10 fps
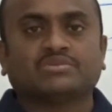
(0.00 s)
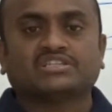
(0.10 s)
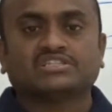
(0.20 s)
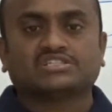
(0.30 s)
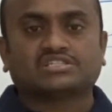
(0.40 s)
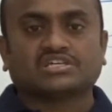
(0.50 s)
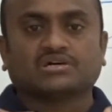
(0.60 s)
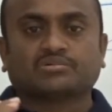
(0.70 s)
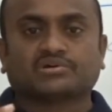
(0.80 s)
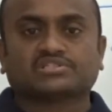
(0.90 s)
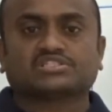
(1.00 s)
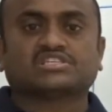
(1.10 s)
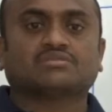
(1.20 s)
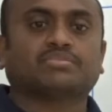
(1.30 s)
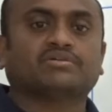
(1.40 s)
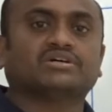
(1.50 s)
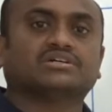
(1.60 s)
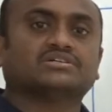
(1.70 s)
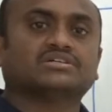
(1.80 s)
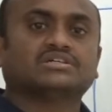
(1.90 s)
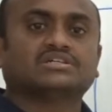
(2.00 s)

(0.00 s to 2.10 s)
by this processing power